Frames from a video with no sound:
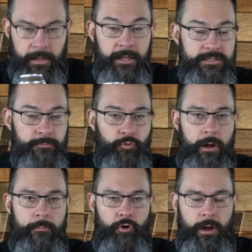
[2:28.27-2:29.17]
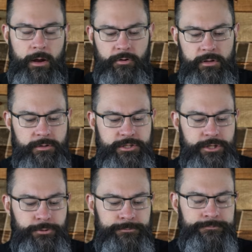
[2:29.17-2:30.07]
Getting some graham cracker in there
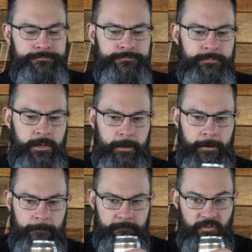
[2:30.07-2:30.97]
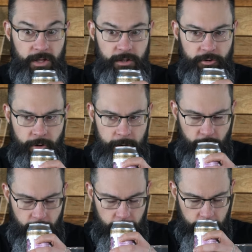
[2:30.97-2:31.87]
too. Um, vanilla and graham
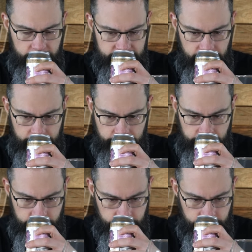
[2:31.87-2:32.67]
cracker, big time.